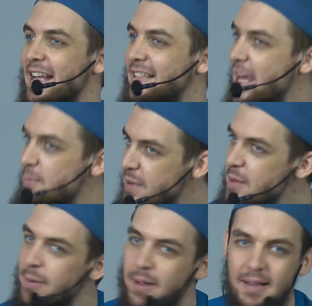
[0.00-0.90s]
dead
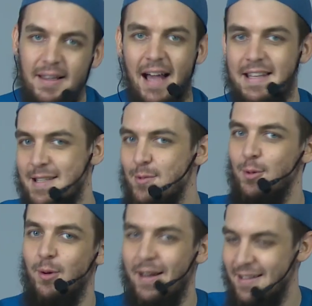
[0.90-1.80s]
people, as
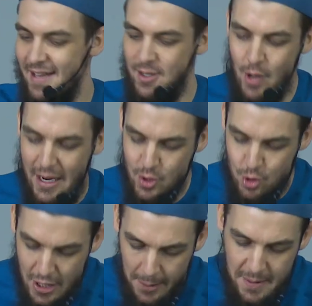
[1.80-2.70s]
they try to
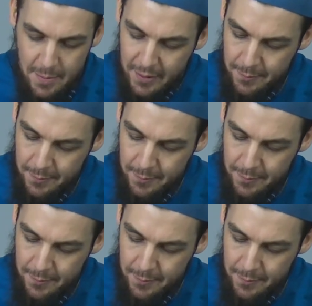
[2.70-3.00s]
trick people.